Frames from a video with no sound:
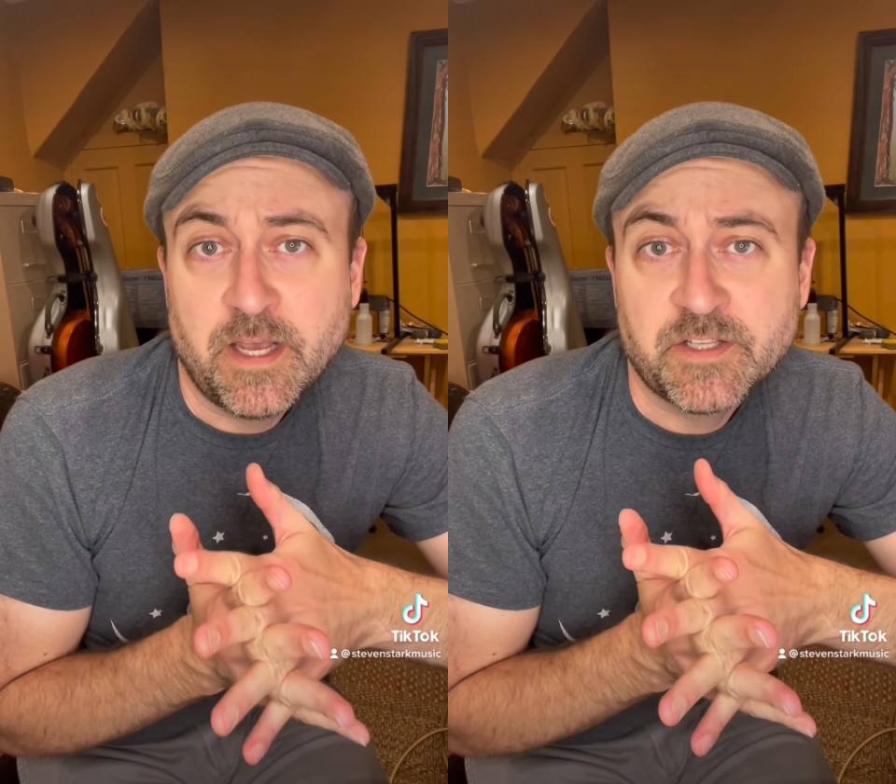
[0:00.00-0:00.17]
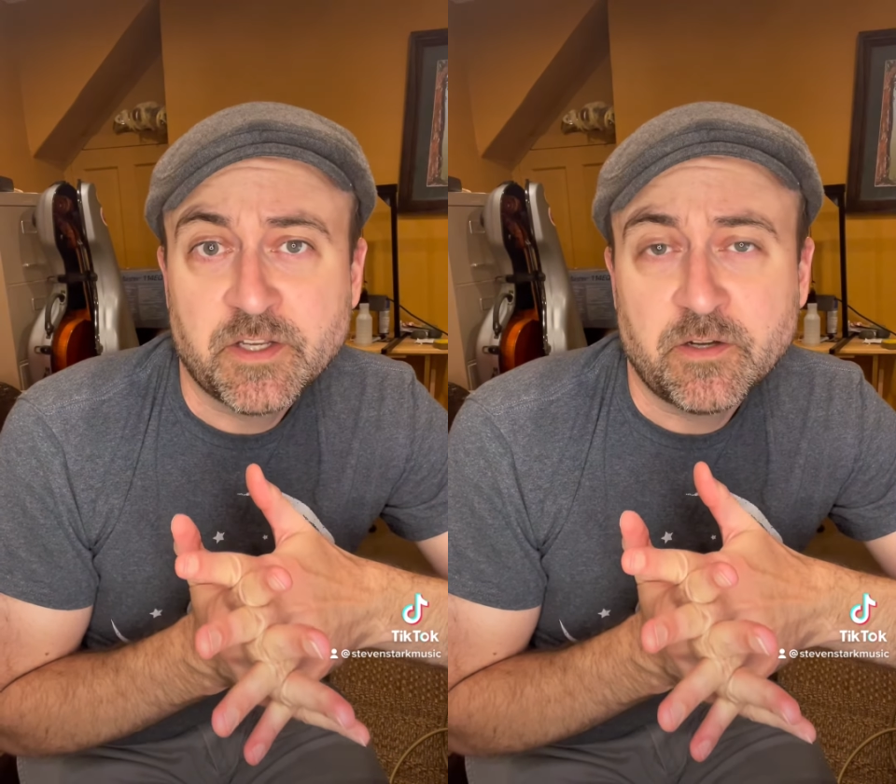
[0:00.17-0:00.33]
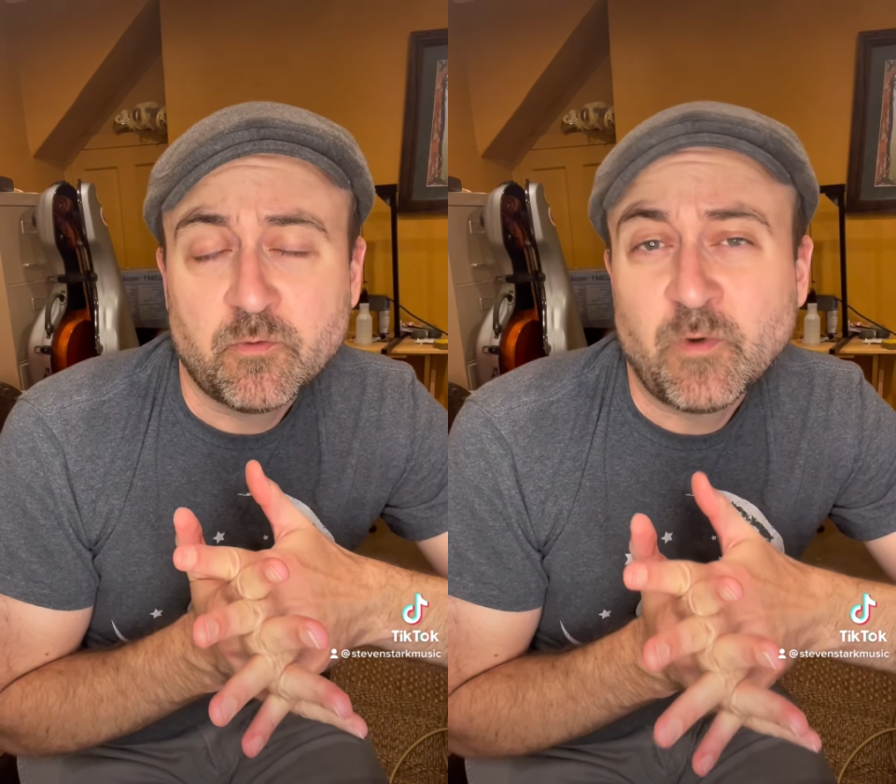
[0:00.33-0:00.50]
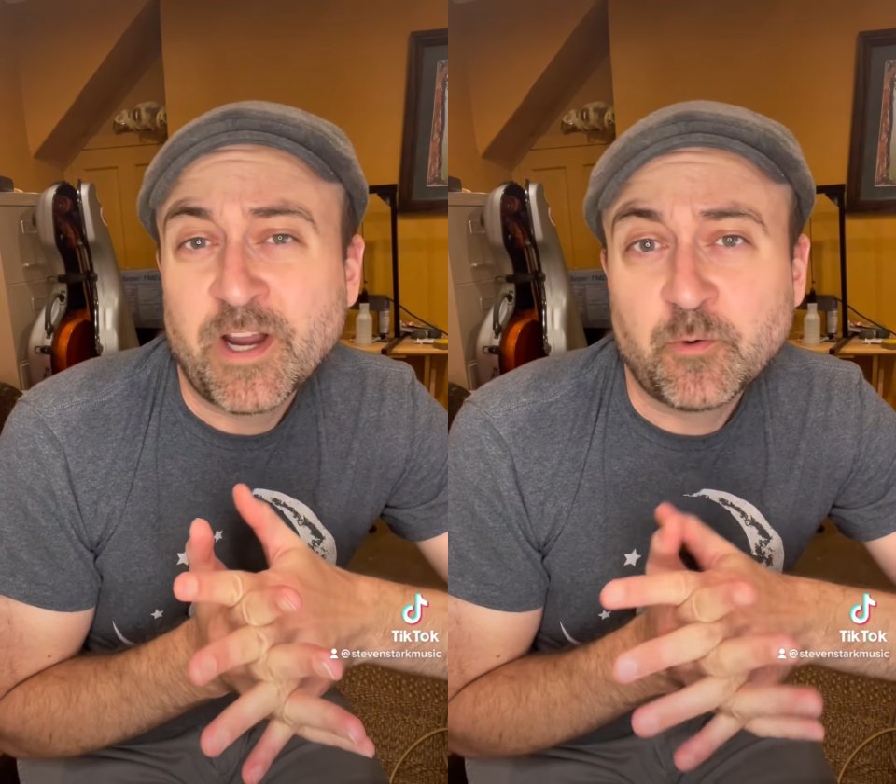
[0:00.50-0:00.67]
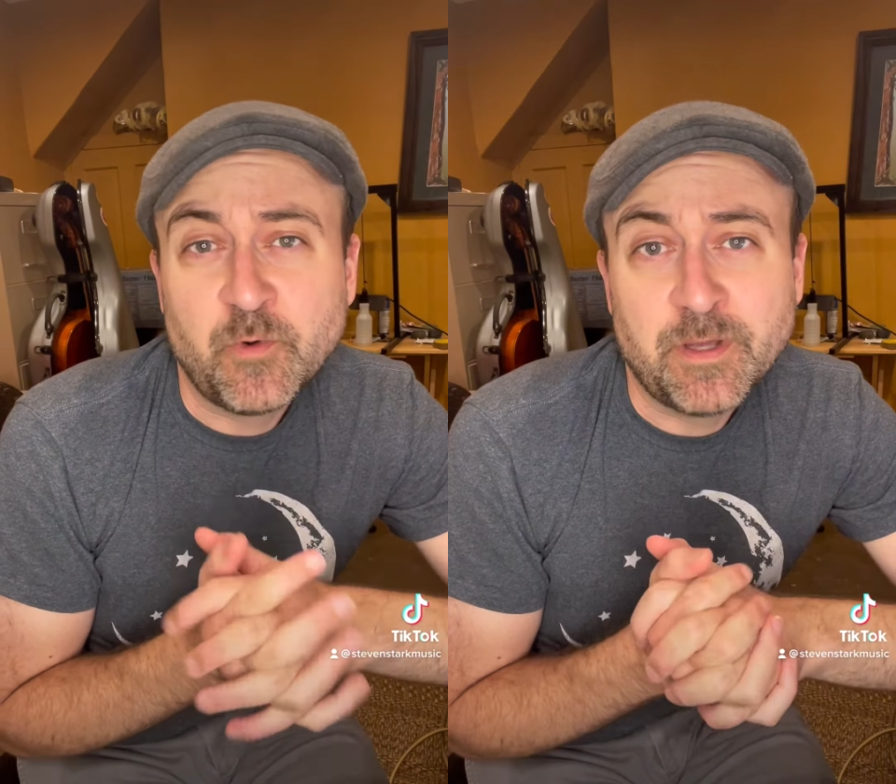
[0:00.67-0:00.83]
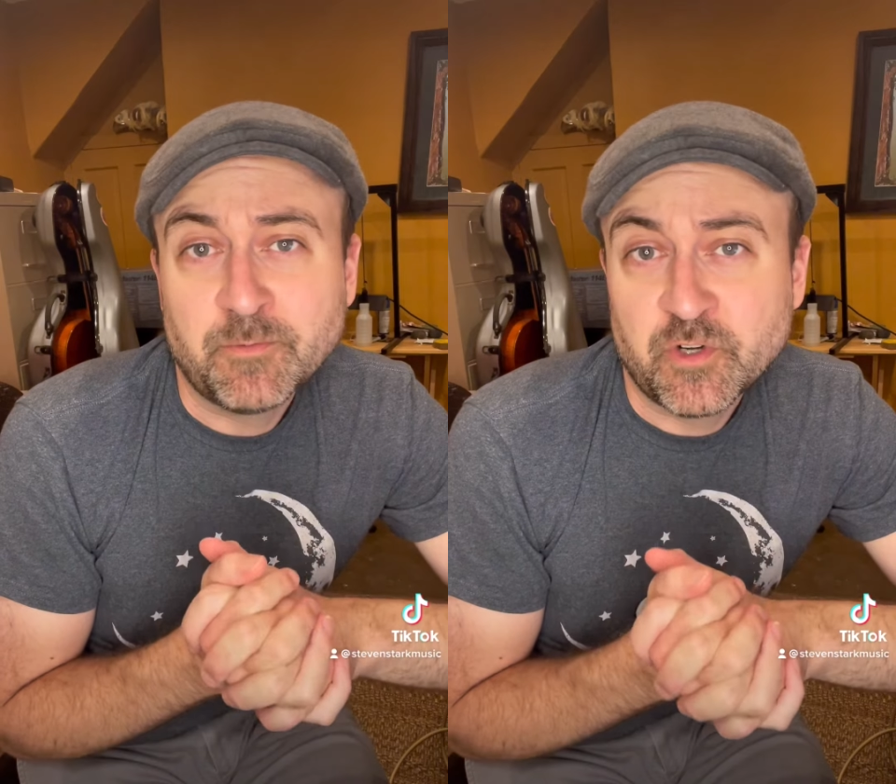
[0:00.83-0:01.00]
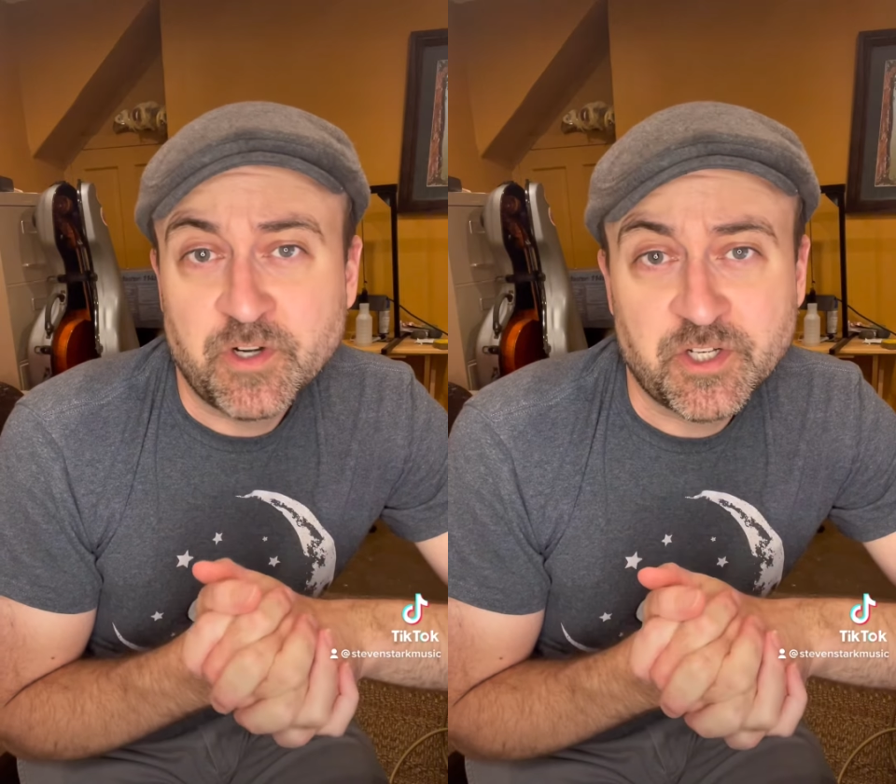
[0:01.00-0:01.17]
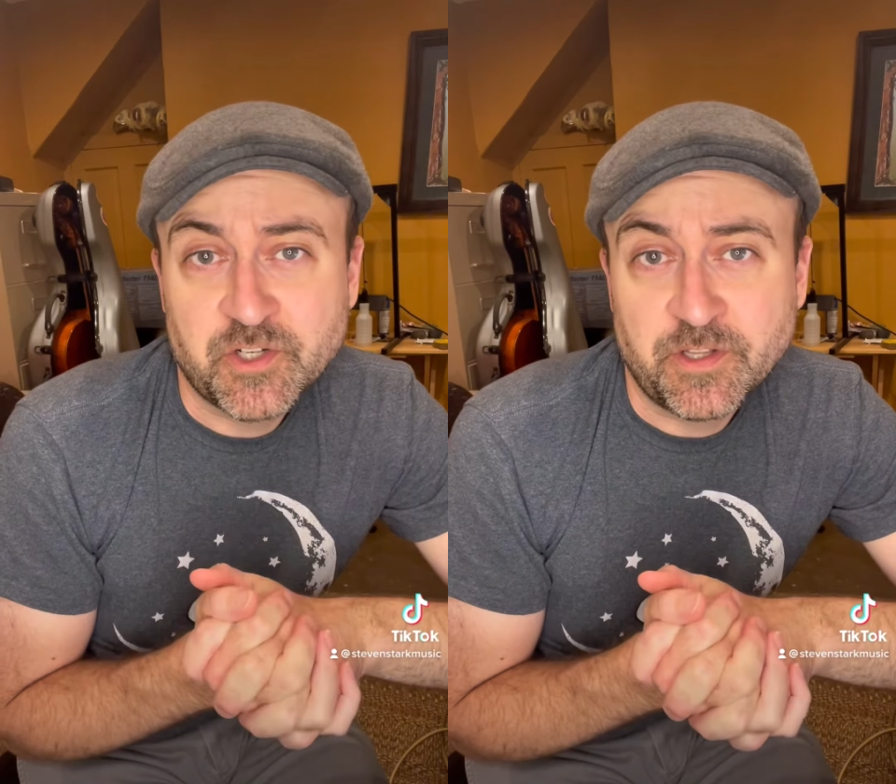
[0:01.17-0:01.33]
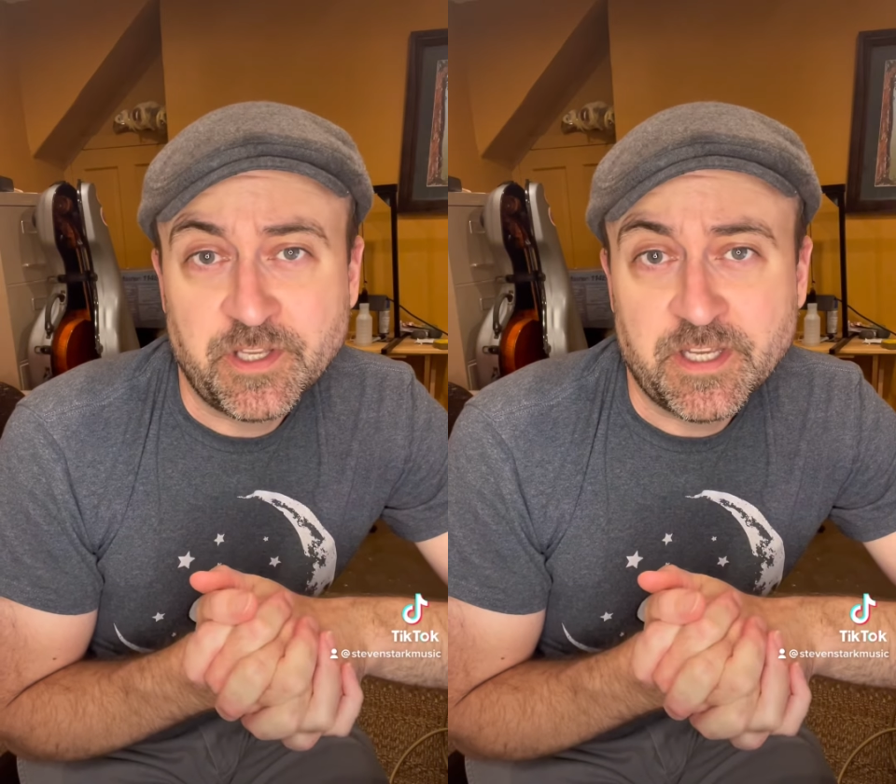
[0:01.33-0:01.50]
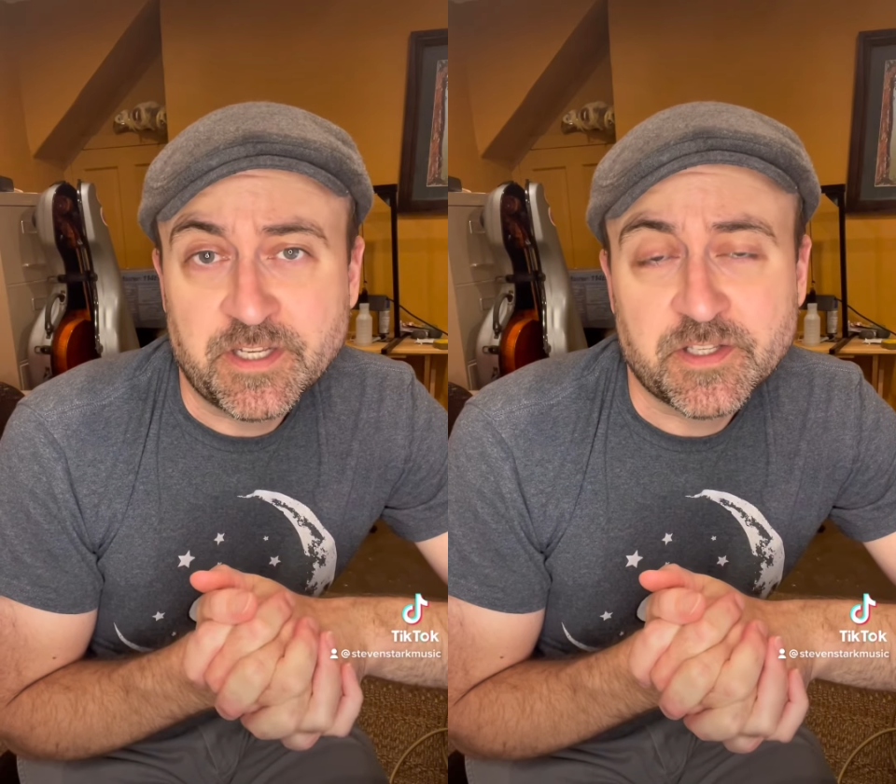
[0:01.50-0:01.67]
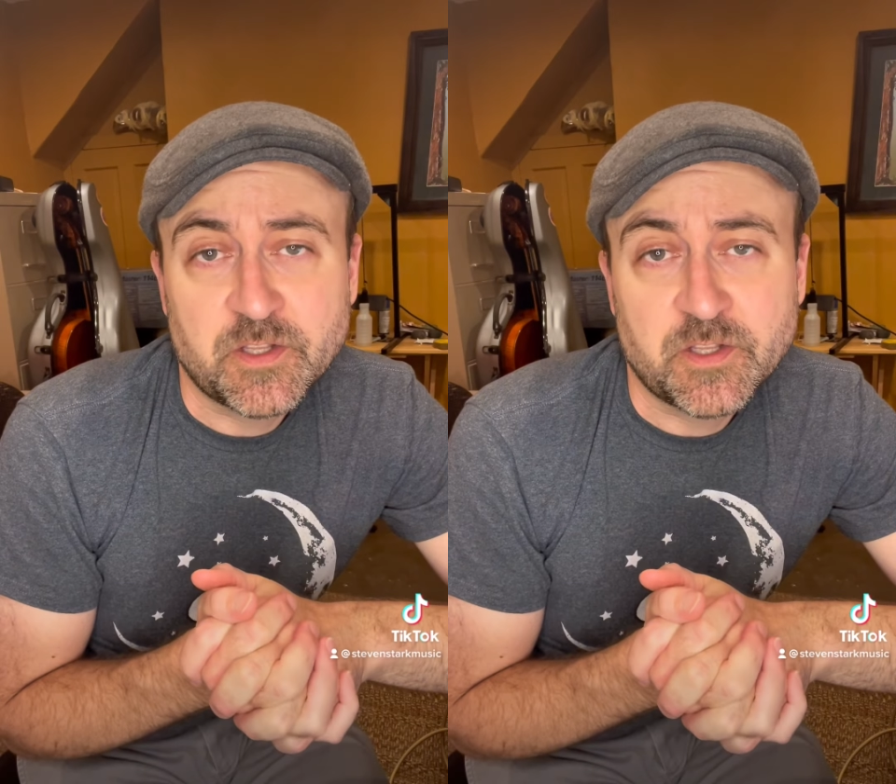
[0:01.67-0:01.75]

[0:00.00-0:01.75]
as a requiem traditionally is.